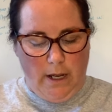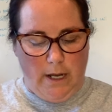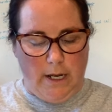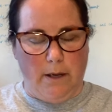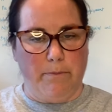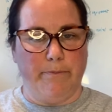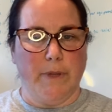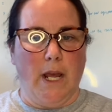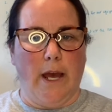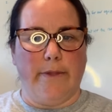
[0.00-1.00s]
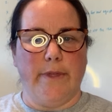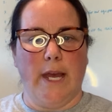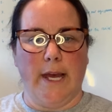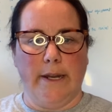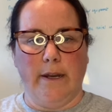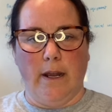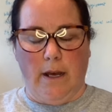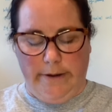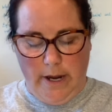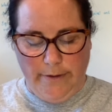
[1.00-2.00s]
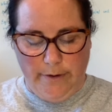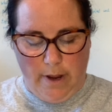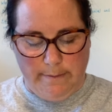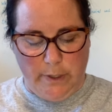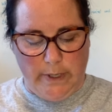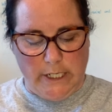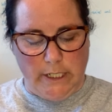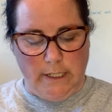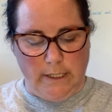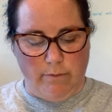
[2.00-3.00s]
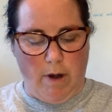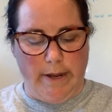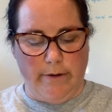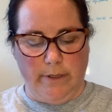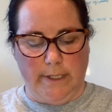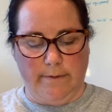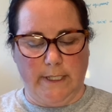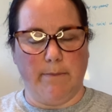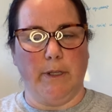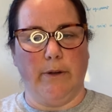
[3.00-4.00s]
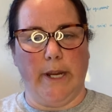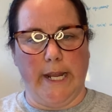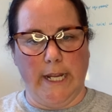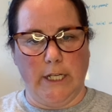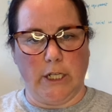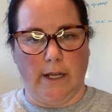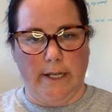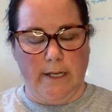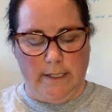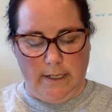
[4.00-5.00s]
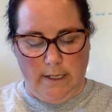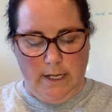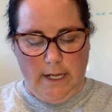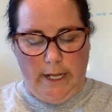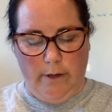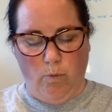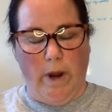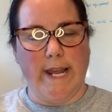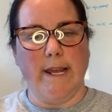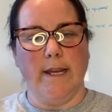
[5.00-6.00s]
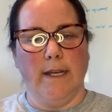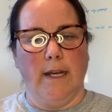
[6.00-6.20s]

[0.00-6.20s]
And then another common question is riders of similar age, height, and weight.